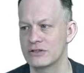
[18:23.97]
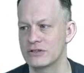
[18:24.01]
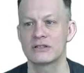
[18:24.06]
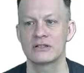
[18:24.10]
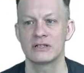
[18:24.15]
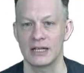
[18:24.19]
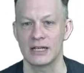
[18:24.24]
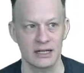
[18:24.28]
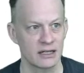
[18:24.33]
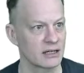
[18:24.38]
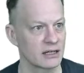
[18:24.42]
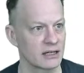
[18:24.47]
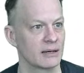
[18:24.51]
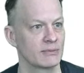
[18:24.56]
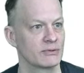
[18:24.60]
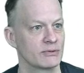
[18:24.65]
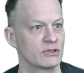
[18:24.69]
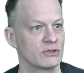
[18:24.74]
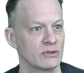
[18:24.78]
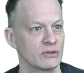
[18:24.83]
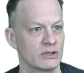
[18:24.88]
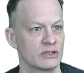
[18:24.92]
yeah,
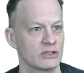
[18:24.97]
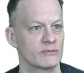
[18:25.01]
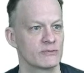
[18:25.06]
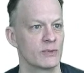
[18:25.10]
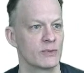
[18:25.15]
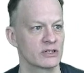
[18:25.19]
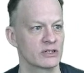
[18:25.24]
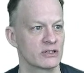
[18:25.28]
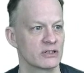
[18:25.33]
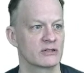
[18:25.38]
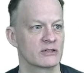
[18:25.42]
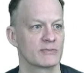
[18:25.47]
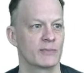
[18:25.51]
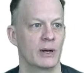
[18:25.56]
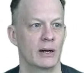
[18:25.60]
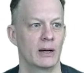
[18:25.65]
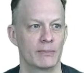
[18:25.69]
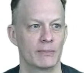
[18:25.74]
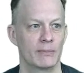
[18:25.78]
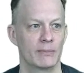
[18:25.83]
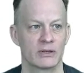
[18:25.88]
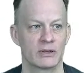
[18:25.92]
absolutely, is much less
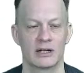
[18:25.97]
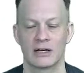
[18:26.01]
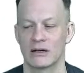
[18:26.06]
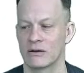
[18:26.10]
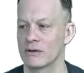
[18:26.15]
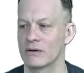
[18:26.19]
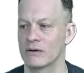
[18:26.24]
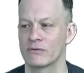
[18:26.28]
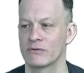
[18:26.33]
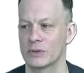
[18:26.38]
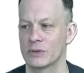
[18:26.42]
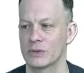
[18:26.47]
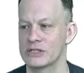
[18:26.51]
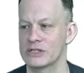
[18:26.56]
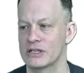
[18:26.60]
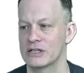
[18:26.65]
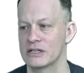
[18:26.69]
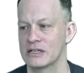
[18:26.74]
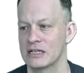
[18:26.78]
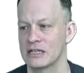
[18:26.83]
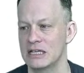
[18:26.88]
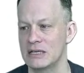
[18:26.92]
popular now. Everybody's
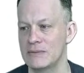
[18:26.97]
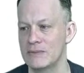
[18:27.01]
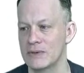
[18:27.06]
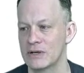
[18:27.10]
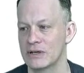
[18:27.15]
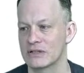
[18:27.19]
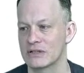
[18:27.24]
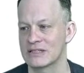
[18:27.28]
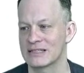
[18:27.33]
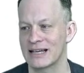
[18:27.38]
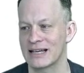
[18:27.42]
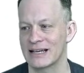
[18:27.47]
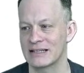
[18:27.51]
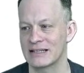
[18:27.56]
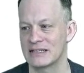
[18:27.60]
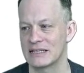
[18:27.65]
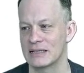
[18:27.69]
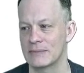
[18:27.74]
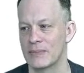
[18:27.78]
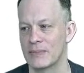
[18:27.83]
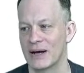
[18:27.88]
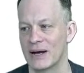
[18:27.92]
sending emails.
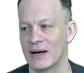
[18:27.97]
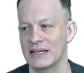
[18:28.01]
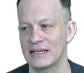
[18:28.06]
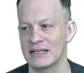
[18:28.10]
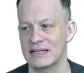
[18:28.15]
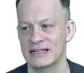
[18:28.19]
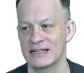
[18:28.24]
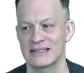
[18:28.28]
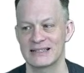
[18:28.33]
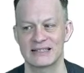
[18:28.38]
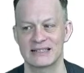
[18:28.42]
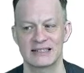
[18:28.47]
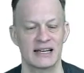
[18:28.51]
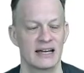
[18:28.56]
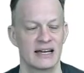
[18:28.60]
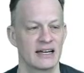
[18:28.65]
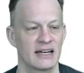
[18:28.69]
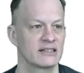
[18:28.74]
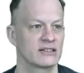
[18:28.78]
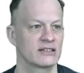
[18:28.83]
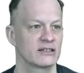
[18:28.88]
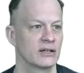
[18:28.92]
Santi, buying
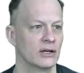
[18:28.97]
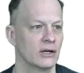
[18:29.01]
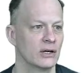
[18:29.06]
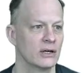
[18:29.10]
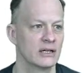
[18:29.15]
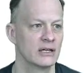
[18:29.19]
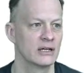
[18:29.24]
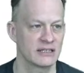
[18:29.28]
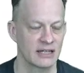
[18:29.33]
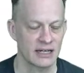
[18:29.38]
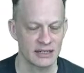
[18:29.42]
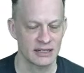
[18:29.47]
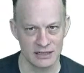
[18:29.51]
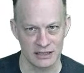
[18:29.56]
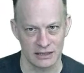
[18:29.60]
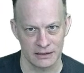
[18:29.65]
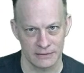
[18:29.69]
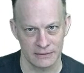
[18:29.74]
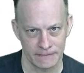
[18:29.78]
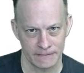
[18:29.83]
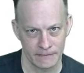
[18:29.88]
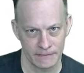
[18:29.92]
cassettes.
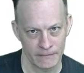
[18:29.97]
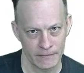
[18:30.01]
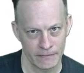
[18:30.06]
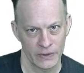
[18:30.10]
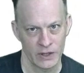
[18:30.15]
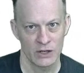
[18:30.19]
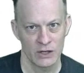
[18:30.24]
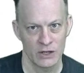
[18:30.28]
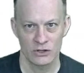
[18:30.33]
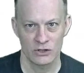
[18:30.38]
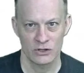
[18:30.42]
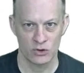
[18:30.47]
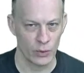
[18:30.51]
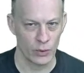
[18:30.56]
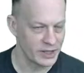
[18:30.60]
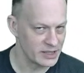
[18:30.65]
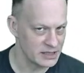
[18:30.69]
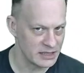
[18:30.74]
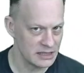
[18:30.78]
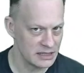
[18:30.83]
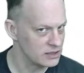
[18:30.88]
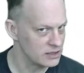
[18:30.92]
Santi,
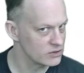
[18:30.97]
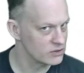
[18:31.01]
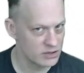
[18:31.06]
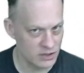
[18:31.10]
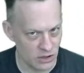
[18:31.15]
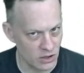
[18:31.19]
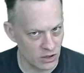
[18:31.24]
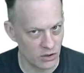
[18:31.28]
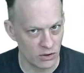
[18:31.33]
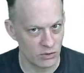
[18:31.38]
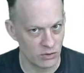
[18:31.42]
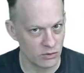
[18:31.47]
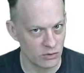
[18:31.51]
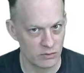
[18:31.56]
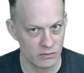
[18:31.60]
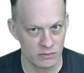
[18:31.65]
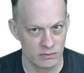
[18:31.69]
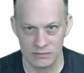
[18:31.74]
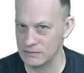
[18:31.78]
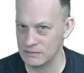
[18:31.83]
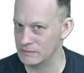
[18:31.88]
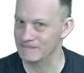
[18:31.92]
20 years ago,
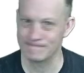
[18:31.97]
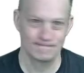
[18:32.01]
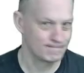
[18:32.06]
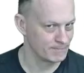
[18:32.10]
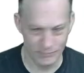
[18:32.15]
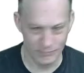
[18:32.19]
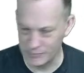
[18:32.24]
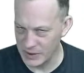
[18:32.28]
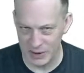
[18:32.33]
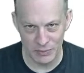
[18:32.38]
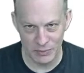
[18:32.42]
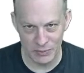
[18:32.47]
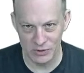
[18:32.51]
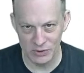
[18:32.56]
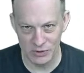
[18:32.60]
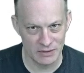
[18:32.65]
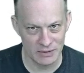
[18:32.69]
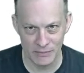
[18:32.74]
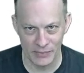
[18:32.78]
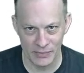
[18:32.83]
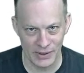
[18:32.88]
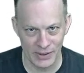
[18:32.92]
people
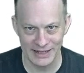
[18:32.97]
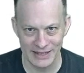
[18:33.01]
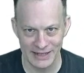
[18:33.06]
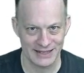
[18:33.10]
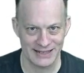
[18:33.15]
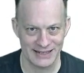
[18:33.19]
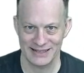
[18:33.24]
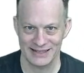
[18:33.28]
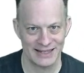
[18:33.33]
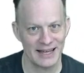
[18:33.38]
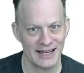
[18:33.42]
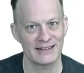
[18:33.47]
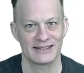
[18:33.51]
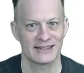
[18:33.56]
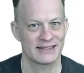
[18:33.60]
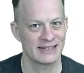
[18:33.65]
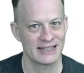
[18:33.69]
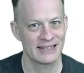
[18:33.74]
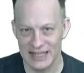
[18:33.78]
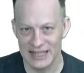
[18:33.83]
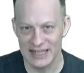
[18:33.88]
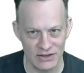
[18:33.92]
didn't buy cassettes
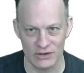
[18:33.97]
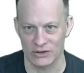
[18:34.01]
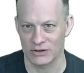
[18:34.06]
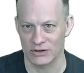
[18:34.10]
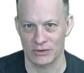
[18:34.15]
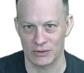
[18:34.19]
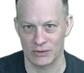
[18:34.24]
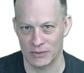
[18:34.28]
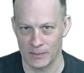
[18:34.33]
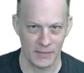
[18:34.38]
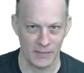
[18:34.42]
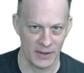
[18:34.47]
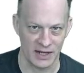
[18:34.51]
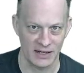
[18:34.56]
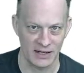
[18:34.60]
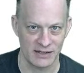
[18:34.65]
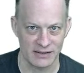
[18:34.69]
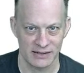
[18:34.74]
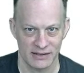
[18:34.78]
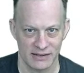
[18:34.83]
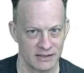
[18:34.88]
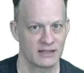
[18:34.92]
either,
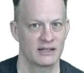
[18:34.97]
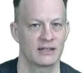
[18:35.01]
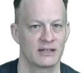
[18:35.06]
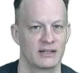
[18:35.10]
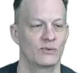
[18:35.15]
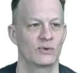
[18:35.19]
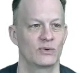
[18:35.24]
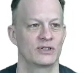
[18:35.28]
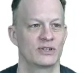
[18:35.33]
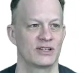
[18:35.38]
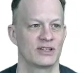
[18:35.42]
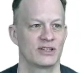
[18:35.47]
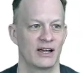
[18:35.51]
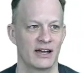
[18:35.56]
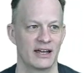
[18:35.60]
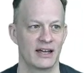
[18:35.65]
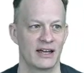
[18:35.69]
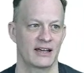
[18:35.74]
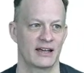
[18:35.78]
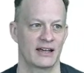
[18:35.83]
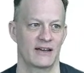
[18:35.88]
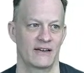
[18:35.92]
mate. It was
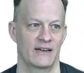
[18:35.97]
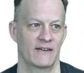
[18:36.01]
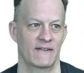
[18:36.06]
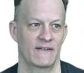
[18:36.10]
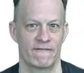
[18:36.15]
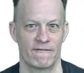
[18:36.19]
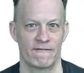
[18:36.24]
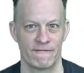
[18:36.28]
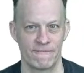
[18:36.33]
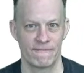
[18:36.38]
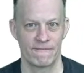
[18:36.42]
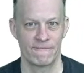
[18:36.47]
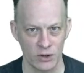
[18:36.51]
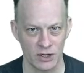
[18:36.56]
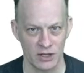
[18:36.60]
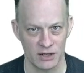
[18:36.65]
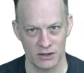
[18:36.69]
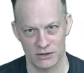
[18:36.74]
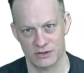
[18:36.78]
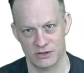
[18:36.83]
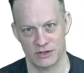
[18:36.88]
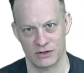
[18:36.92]
like 40
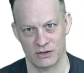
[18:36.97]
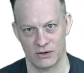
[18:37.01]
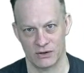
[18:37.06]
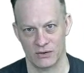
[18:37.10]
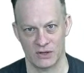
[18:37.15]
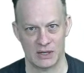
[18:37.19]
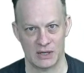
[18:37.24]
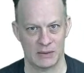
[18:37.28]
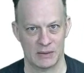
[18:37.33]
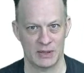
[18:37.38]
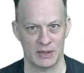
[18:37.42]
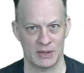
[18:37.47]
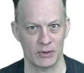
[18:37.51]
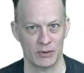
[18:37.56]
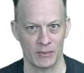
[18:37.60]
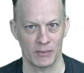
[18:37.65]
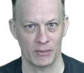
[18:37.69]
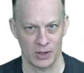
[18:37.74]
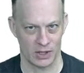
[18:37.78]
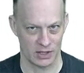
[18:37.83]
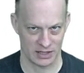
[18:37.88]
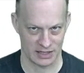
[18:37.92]
years ago that people
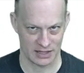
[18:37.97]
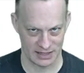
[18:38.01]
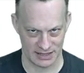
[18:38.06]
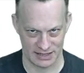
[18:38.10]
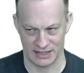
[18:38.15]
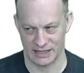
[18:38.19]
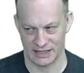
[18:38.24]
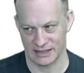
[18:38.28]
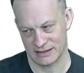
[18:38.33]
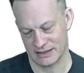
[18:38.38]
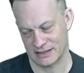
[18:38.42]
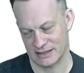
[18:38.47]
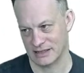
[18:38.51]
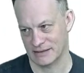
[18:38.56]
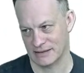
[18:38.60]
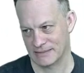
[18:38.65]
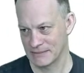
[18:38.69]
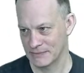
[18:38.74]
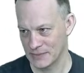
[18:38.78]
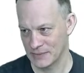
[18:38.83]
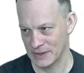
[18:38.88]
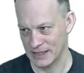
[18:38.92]
bought cassettes.
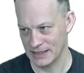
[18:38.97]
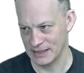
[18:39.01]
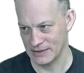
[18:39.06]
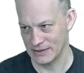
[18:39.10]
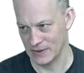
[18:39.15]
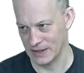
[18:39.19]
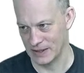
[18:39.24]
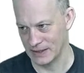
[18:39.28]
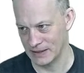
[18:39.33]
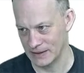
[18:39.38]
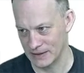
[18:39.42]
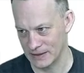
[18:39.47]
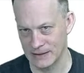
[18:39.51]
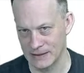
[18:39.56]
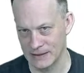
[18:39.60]
But anyway,